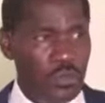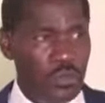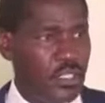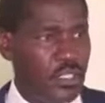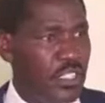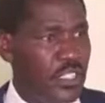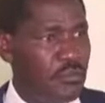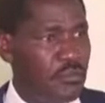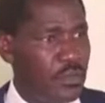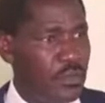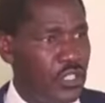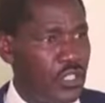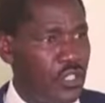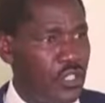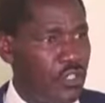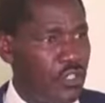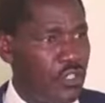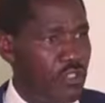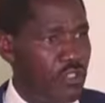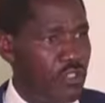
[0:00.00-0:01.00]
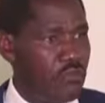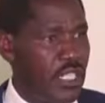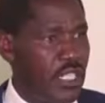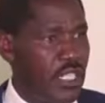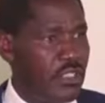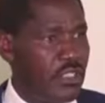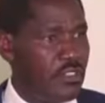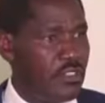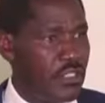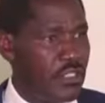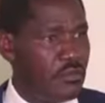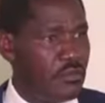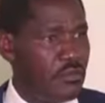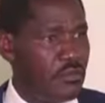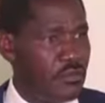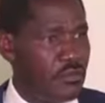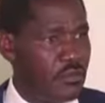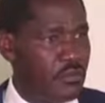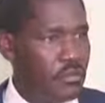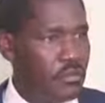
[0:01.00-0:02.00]
the importation of maize from
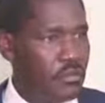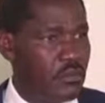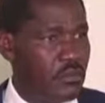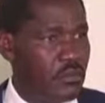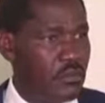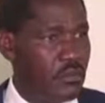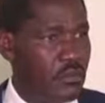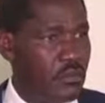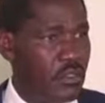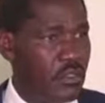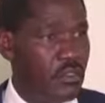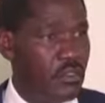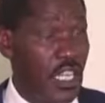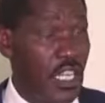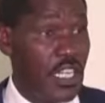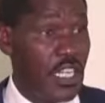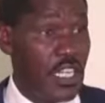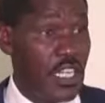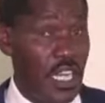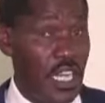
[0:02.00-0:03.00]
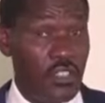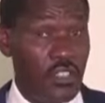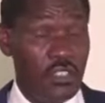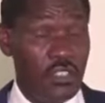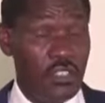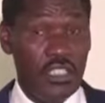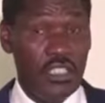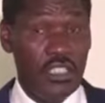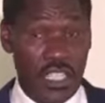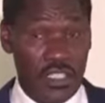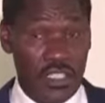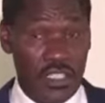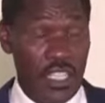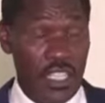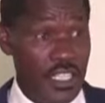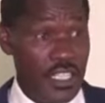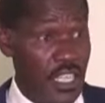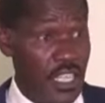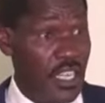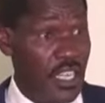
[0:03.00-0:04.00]
Uganda or
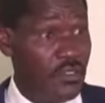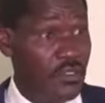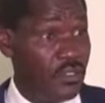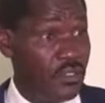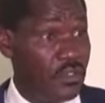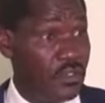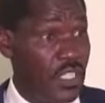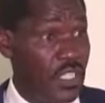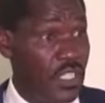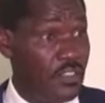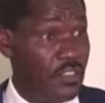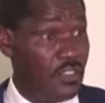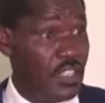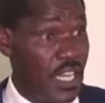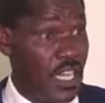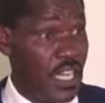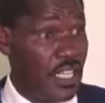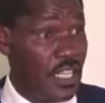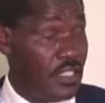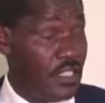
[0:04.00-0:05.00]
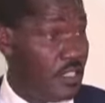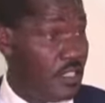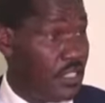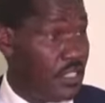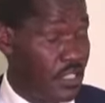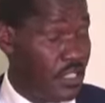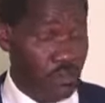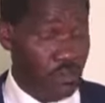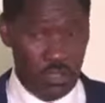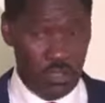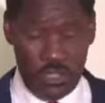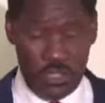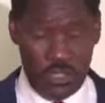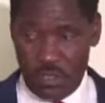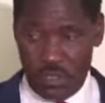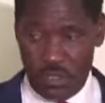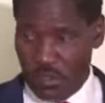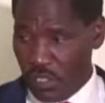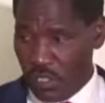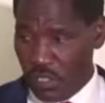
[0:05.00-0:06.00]
Tanzania. What we have done and what the
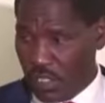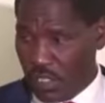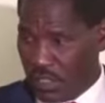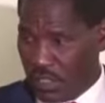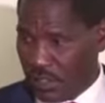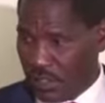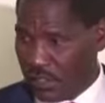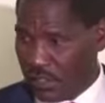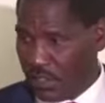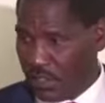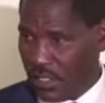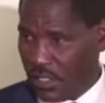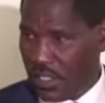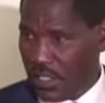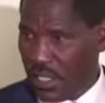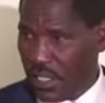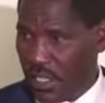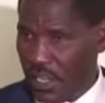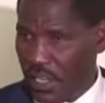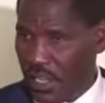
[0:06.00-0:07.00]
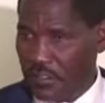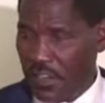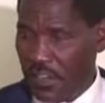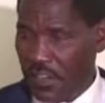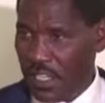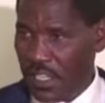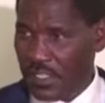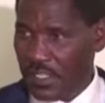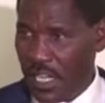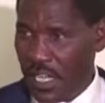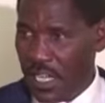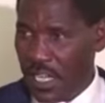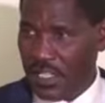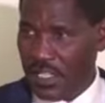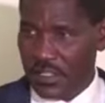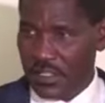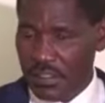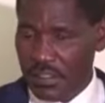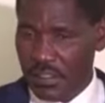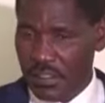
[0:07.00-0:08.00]
authorities have has done
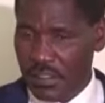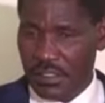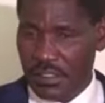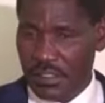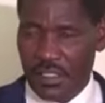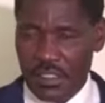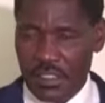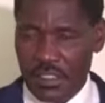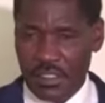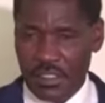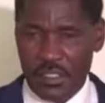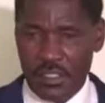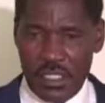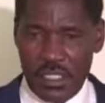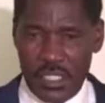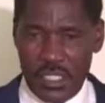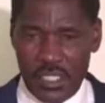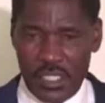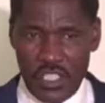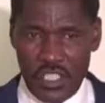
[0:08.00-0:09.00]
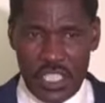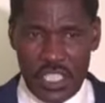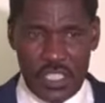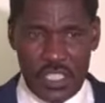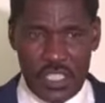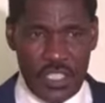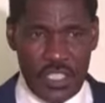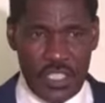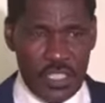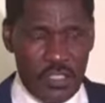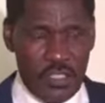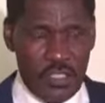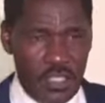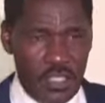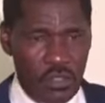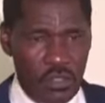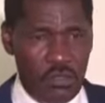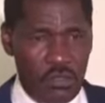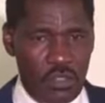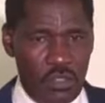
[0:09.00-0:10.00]
is uh, check the, the
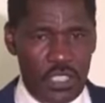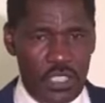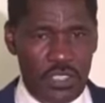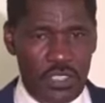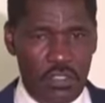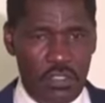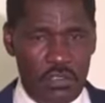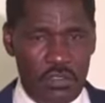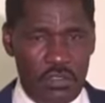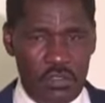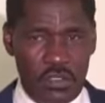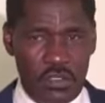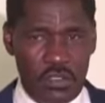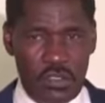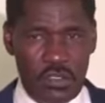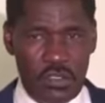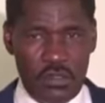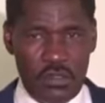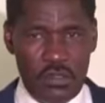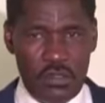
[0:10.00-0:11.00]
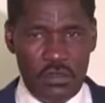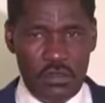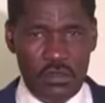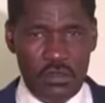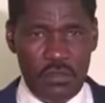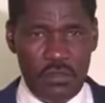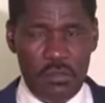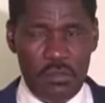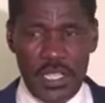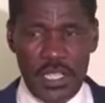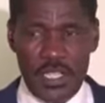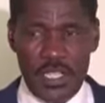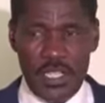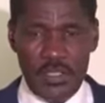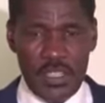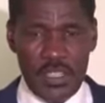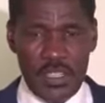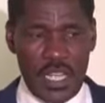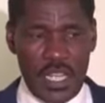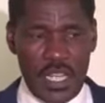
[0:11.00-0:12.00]
quality of, of, of, the maize.
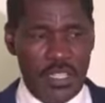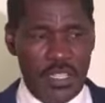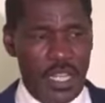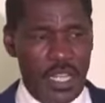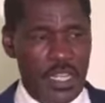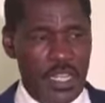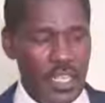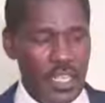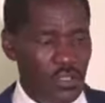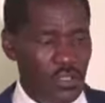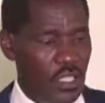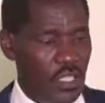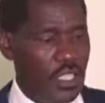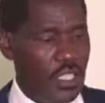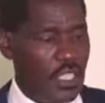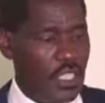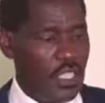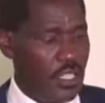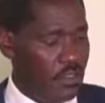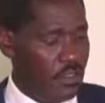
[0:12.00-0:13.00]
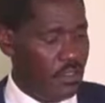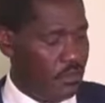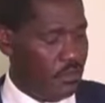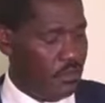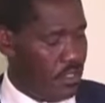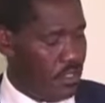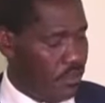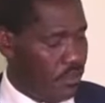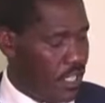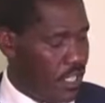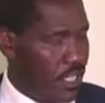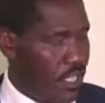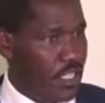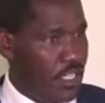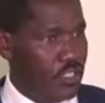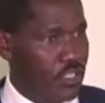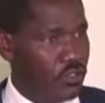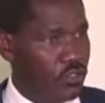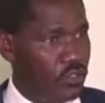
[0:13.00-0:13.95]
And, and actually, the, if, if, they release to you